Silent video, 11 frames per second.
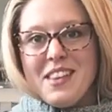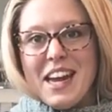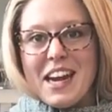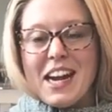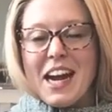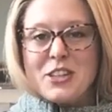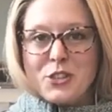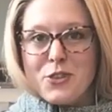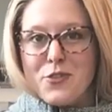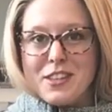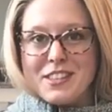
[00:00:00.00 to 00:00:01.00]
And it
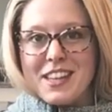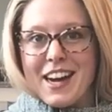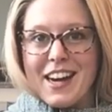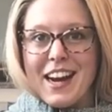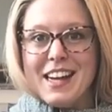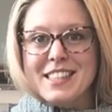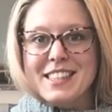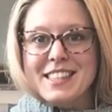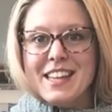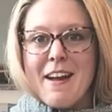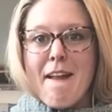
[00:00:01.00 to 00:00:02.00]
actually feels kind of nice.